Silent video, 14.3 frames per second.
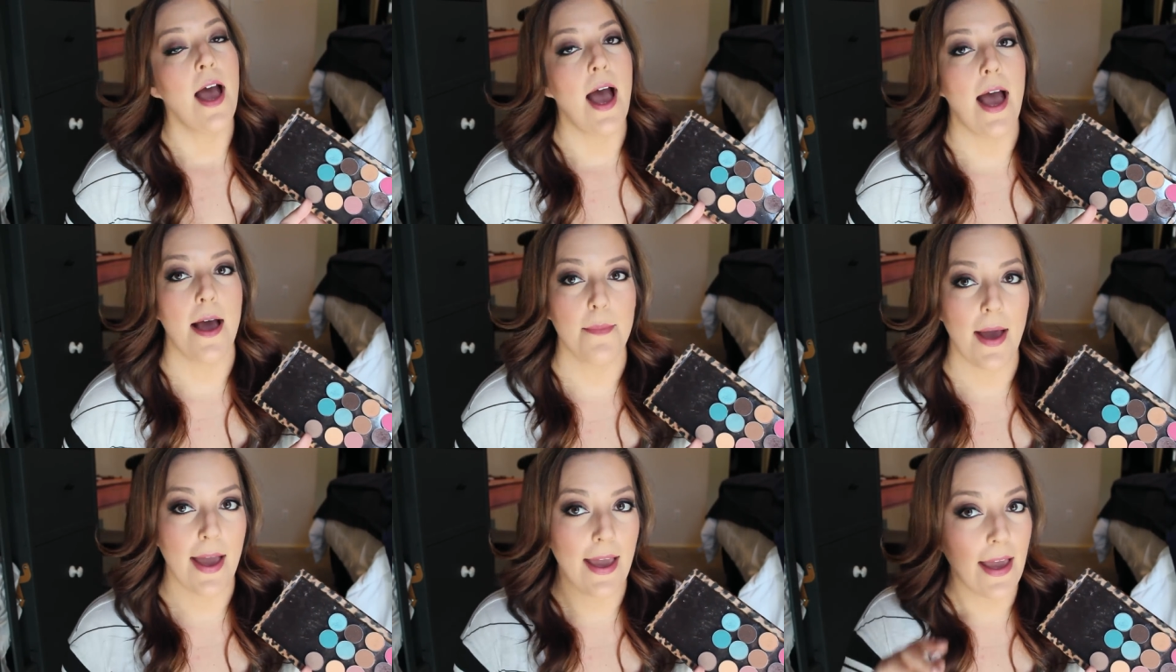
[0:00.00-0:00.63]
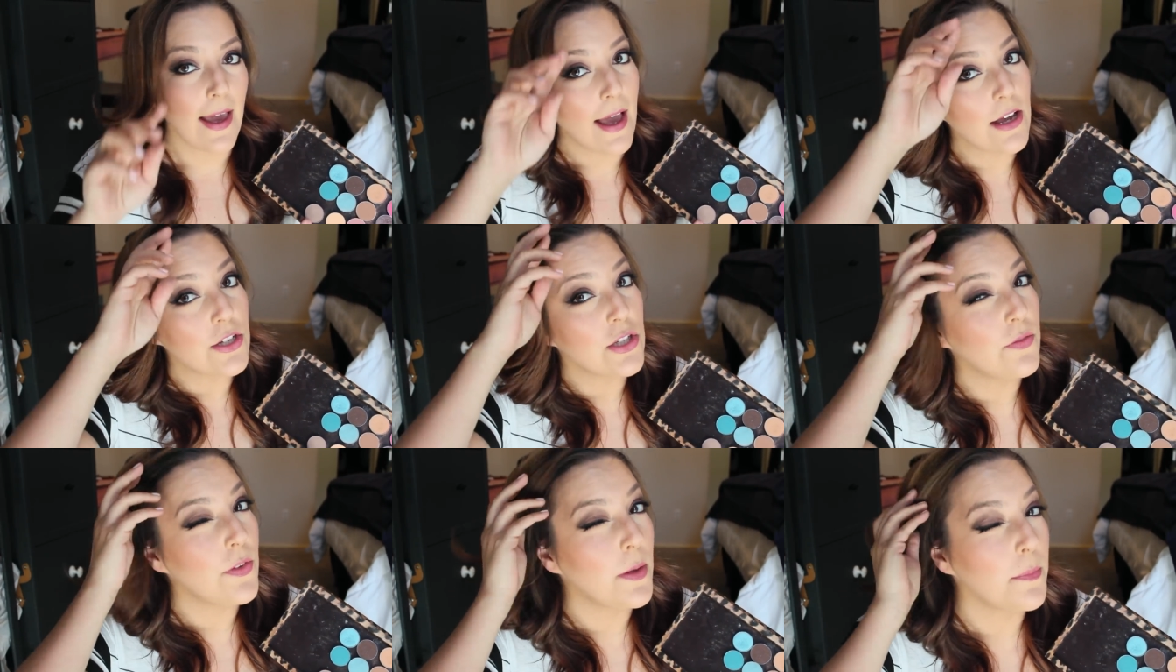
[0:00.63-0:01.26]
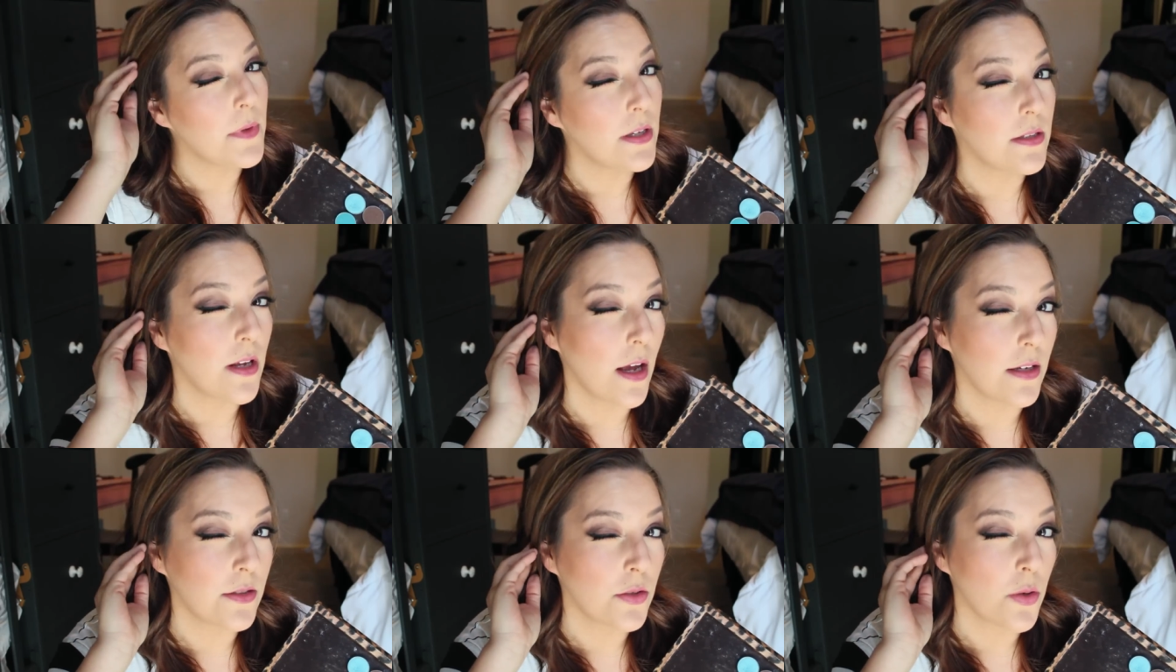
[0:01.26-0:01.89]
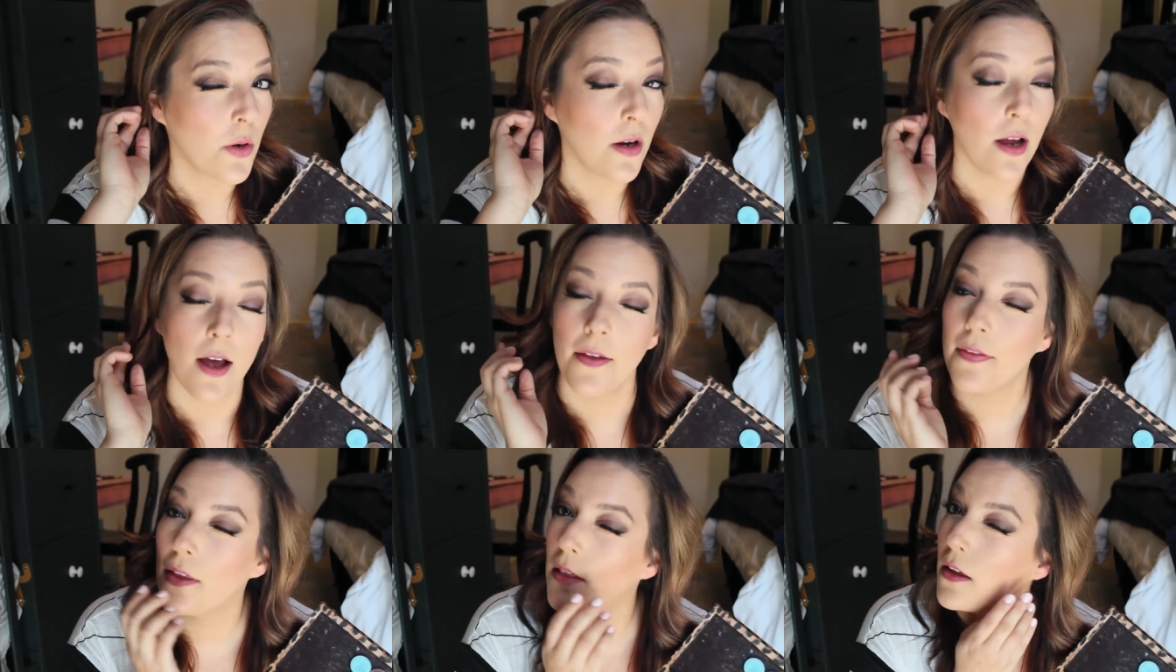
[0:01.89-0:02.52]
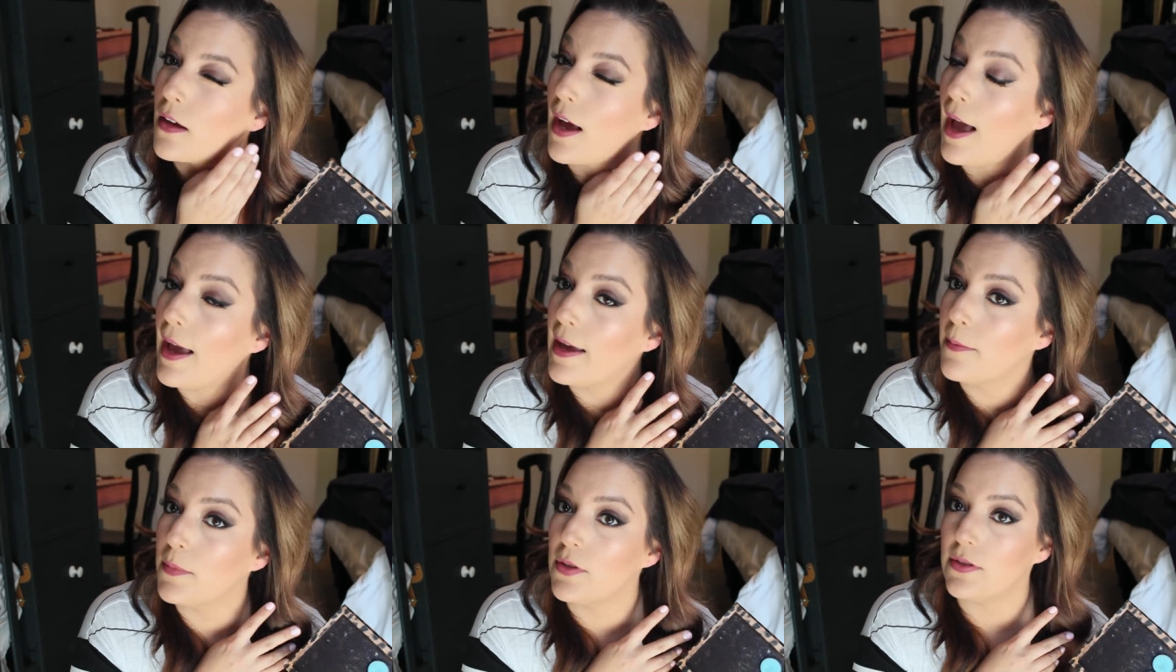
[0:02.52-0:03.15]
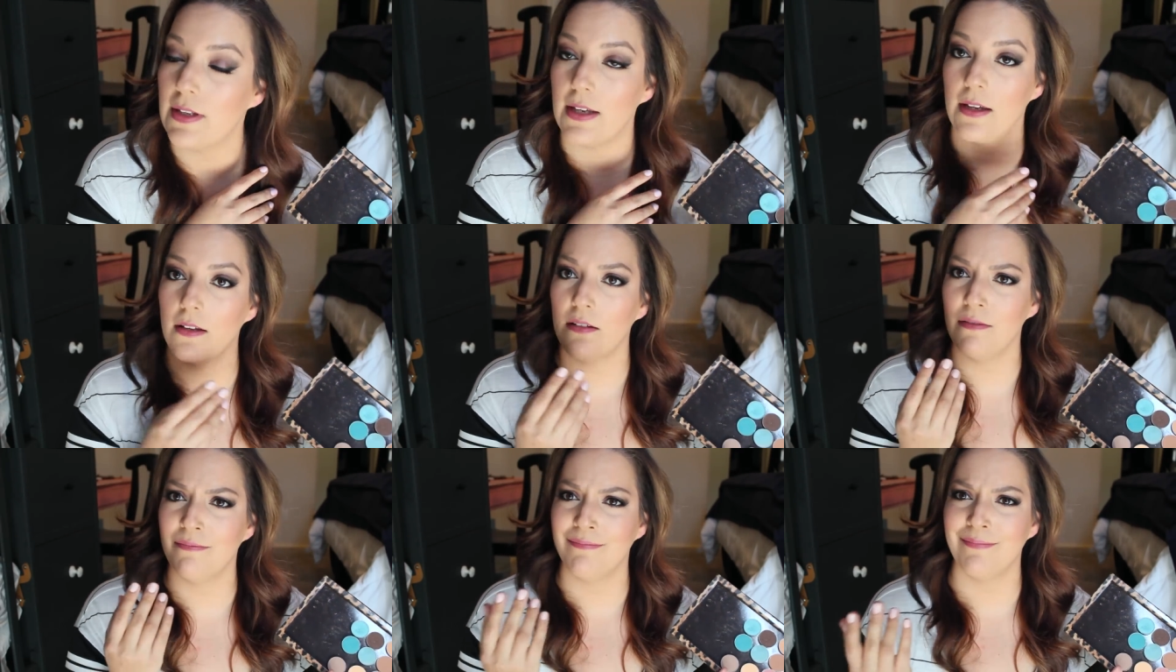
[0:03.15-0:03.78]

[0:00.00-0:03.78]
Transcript: Um, I actually filmed the, a tutorial on the look I am using,